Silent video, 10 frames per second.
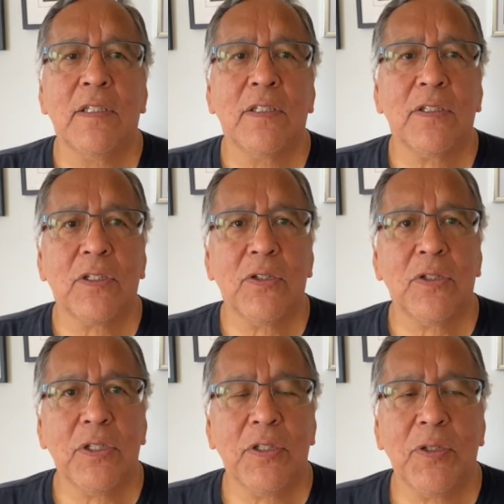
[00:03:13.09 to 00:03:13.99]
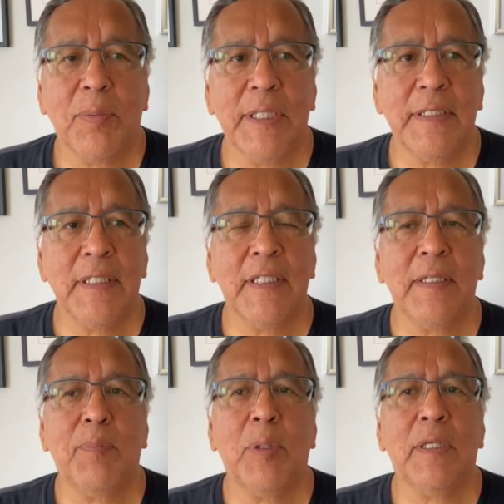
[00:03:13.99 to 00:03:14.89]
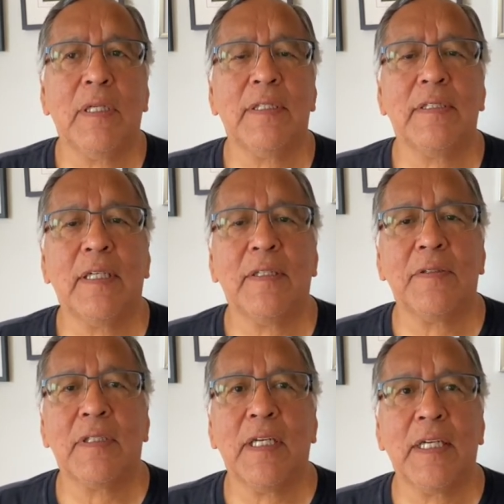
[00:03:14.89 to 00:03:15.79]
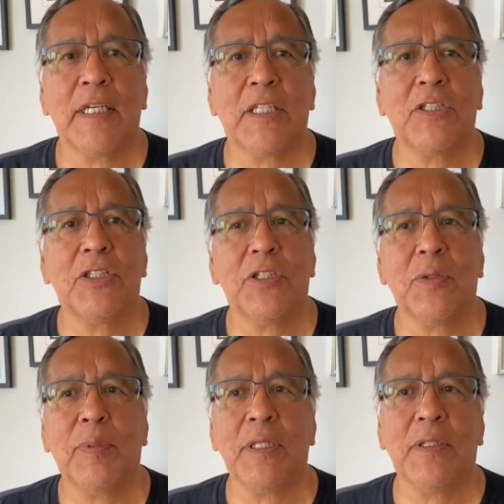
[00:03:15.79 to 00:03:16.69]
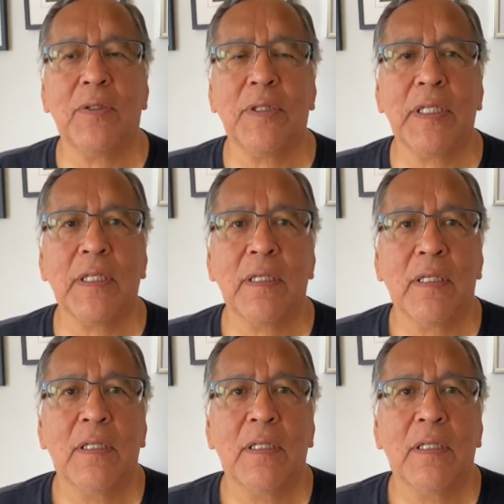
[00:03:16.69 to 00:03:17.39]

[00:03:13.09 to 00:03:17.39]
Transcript: to go to UBC, but it sounds like she'll be doing